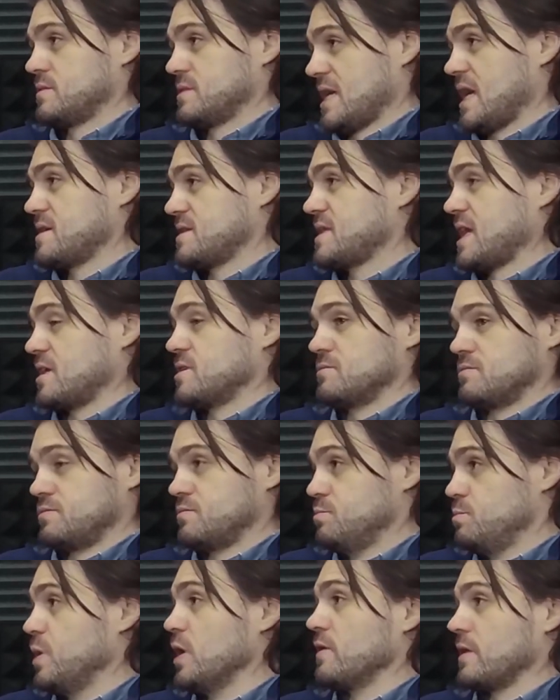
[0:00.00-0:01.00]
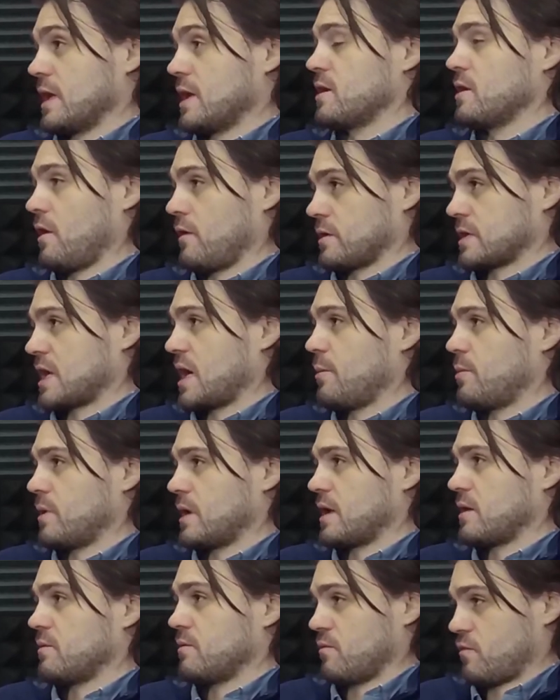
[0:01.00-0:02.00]
$10 billion
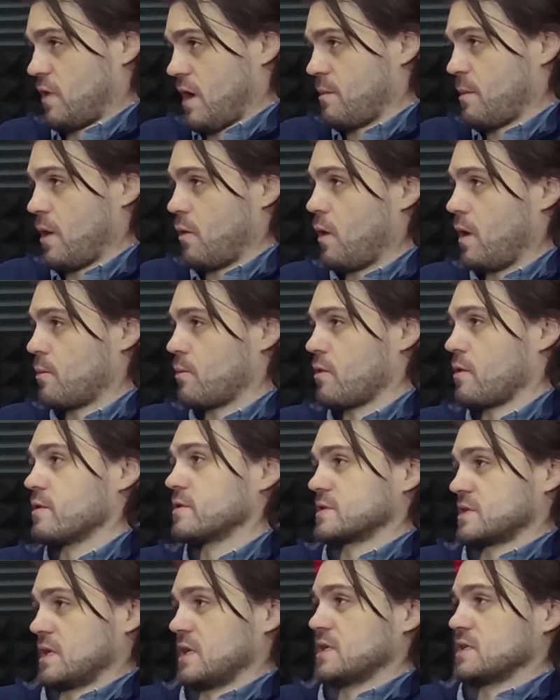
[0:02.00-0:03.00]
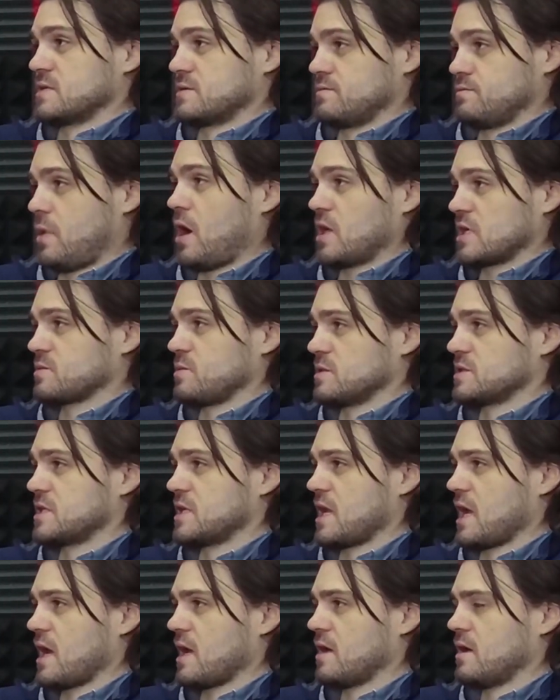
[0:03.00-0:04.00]
company ran by one person is possible
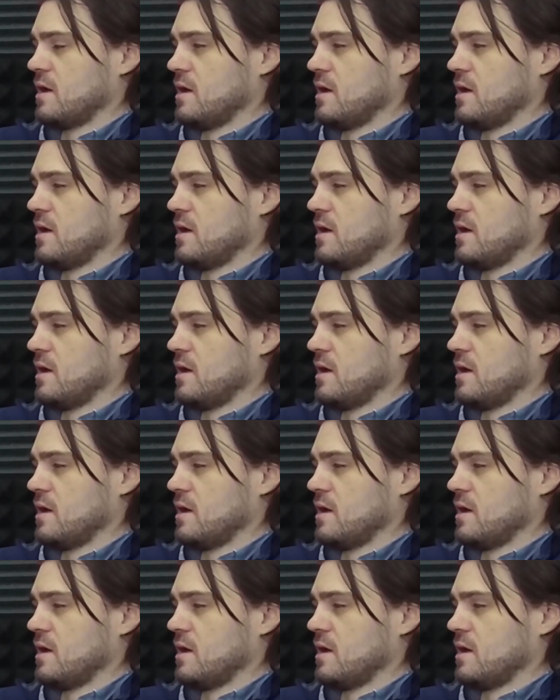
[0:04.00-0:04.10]
today.